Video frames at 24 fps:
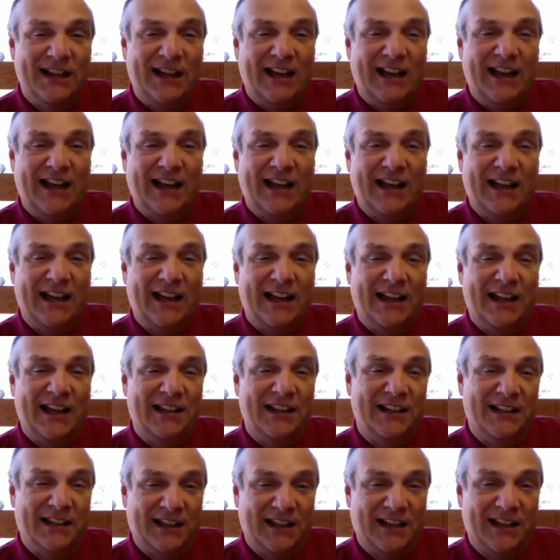and
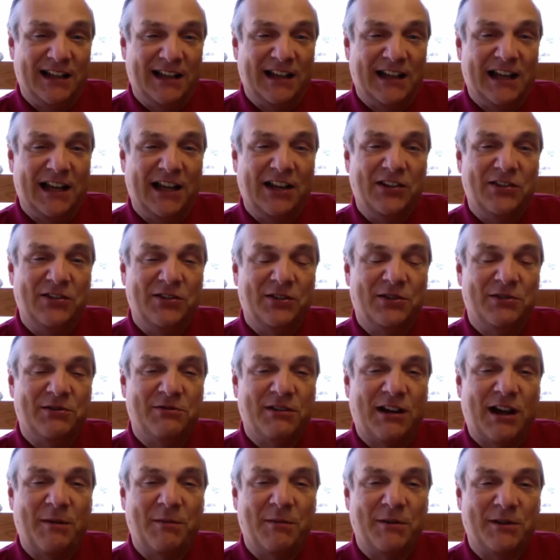again, occasional
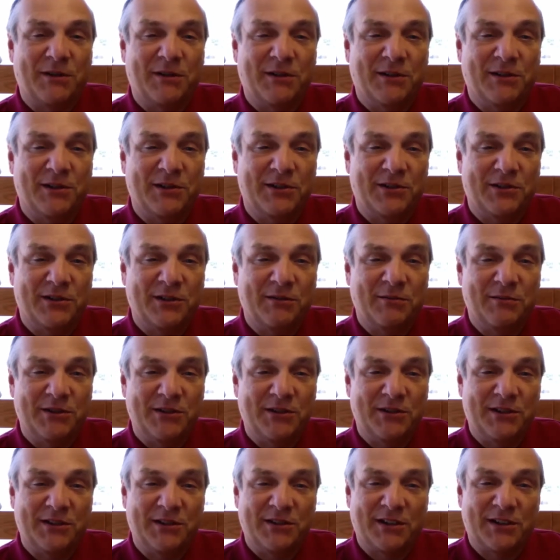tropical
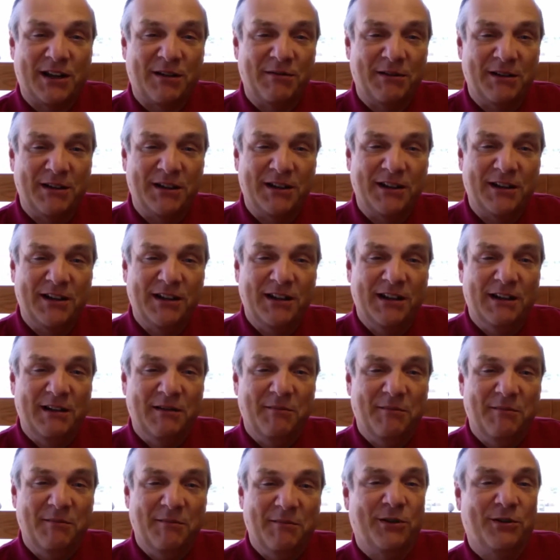disturbances coming
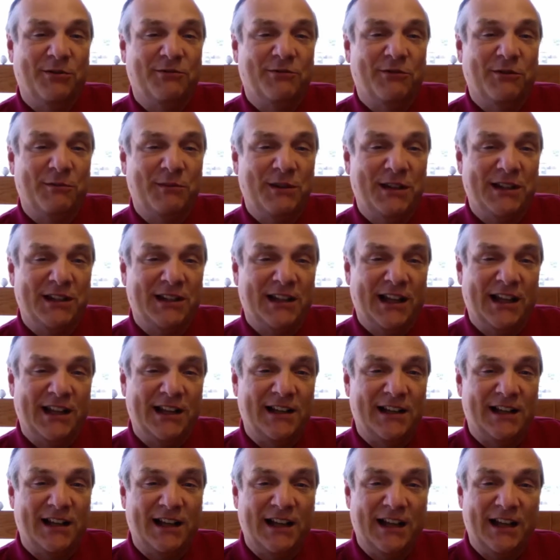both from the
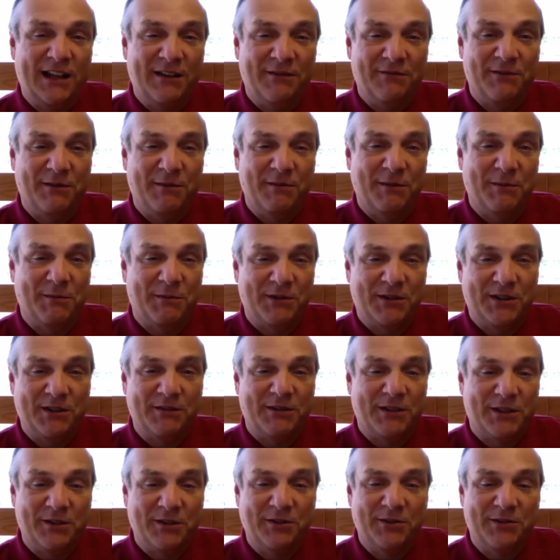Atlantic and from the
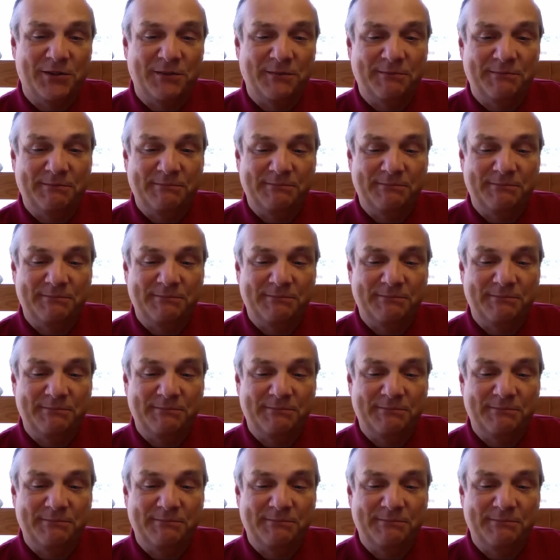Pacific Ocean.